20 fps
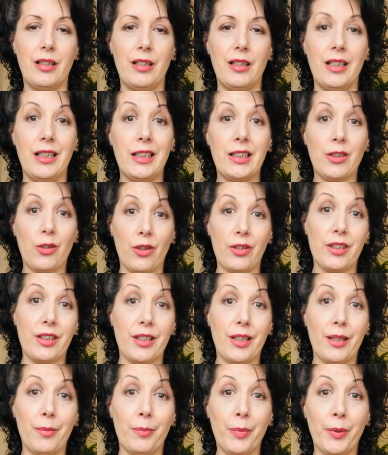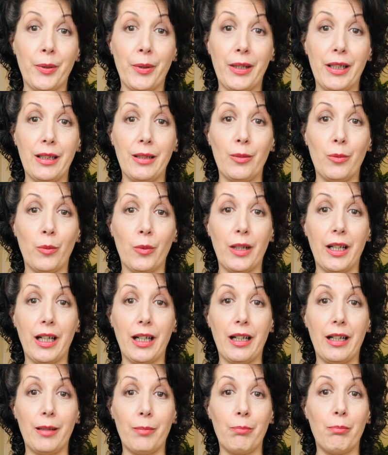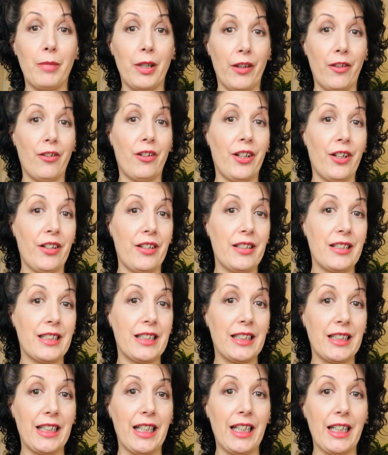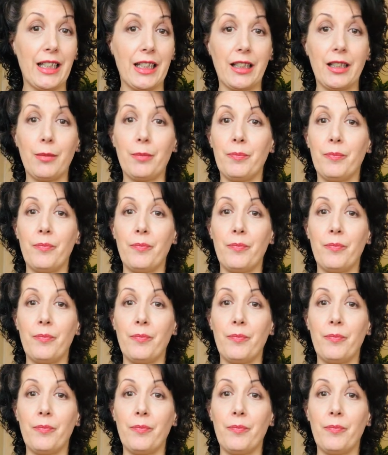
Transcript: It's got to the point where Mother Earth is sick.